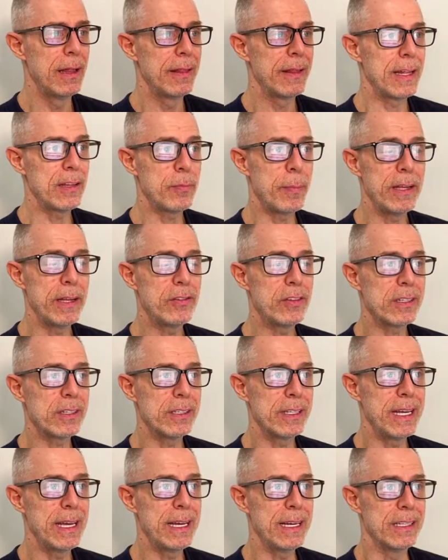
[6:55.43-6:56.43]
That's
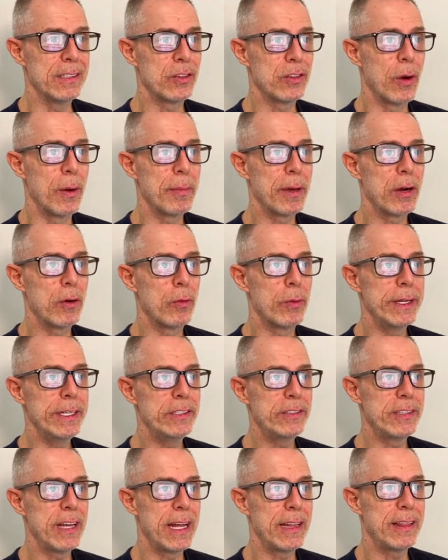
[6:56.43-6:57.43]
basically it. So I'm going to
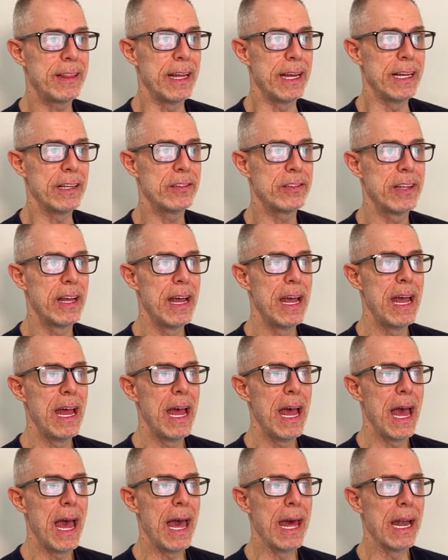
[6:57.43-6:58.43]
reset this,
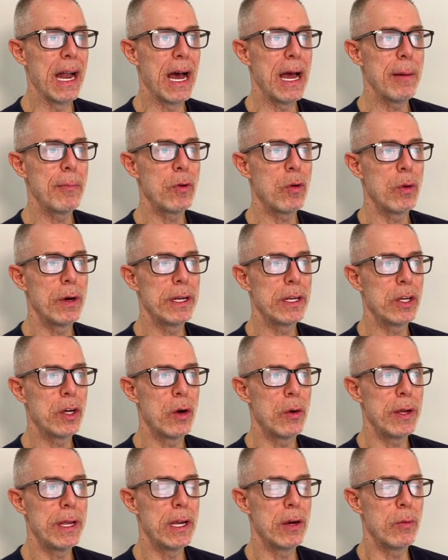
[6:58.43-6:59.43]
and I'm going to
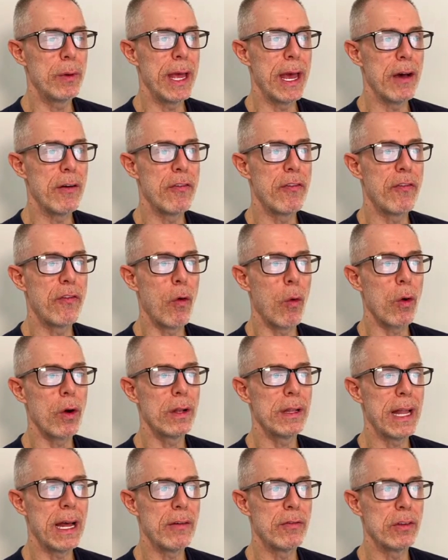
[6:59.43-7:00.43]
go here. We have
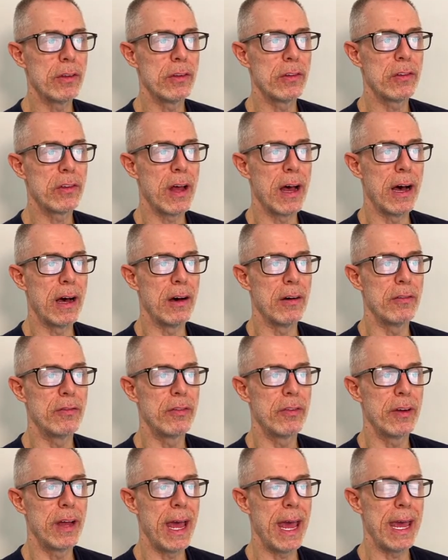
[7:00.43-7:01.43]
4 levels of
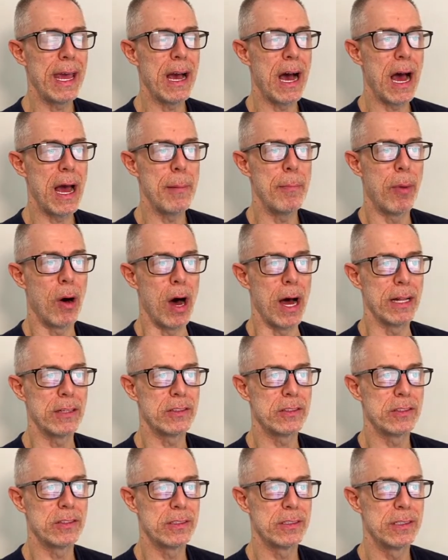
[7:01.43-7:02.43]
AI
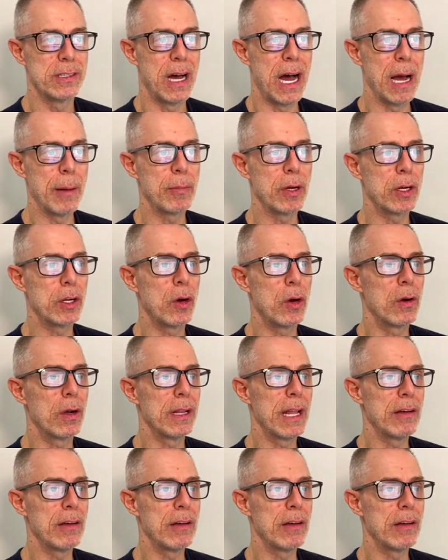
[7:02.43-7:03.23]
bots. I'm going to go to